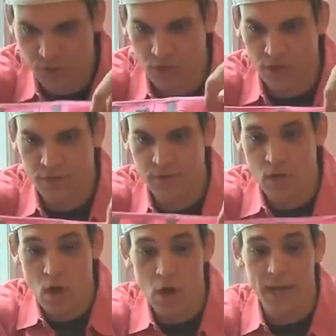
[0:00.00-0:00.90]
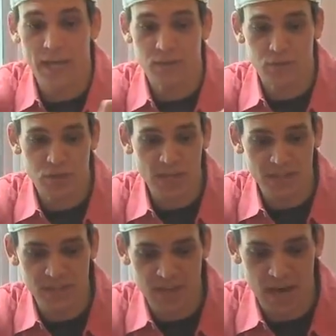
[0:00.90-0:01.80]
good. Okay, so check
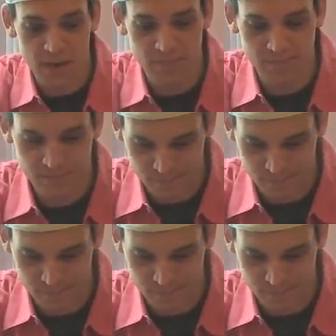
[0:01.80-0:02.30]
this out.